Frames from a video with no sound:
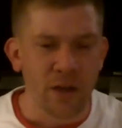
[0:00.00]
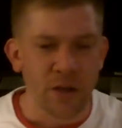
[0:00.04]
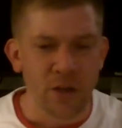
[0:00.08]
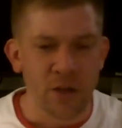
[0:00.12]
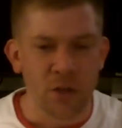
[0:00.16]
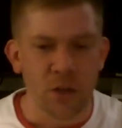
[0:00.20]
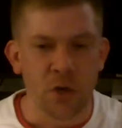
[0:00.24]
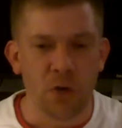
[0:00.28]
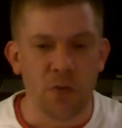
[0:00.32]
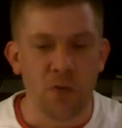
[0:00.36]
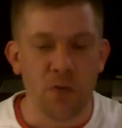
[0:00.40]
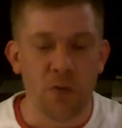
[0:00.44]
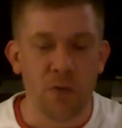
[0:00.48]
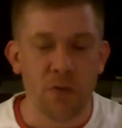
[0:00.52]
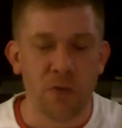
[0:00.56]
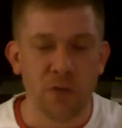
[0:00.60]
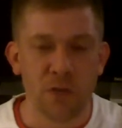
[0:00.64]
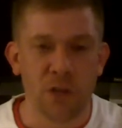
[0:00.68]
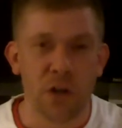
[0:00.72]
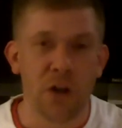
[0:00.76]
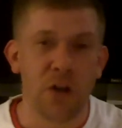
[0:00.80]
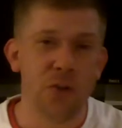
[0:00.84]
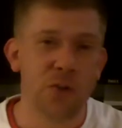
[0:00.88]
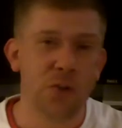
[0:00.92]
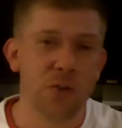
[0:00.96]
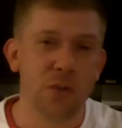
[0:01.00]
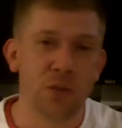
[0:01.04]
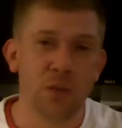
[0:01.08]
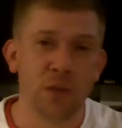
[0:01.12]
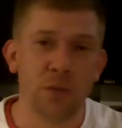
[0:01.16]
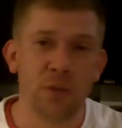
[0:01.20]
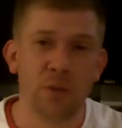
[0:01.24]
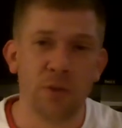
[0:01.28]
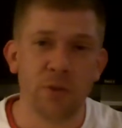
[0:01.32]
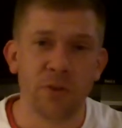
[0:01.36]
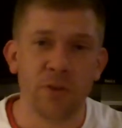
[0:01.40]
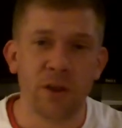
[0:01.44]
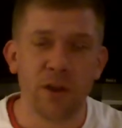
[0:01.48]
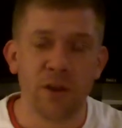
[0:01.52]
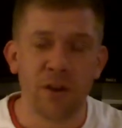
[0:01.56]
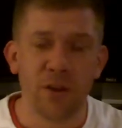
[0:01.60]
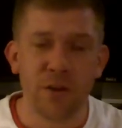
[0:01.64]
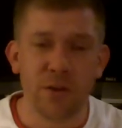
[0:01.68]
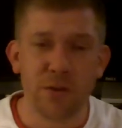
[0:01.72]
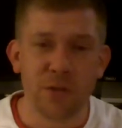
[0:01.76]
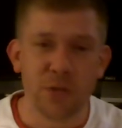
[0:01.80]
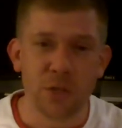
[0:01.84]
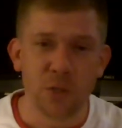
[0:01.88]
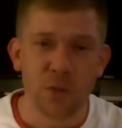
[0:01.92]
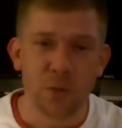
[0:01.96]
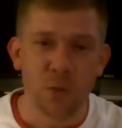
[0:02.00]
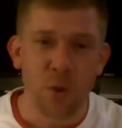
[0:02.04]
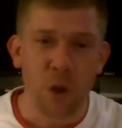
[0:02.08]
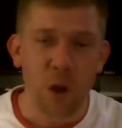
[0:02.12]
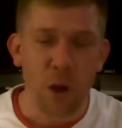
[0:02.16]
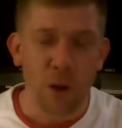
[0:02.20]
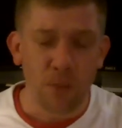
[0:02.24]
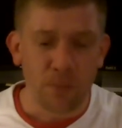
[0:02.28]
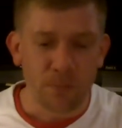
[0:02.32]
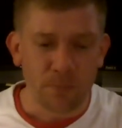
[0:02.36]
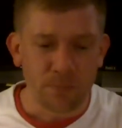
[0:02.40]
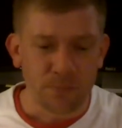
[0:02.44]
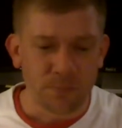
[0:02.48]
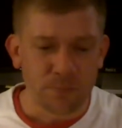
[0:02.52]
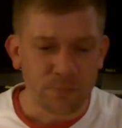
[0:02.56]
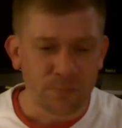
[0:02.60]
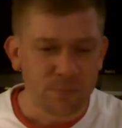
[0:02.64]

conservatives and also libertarians as well.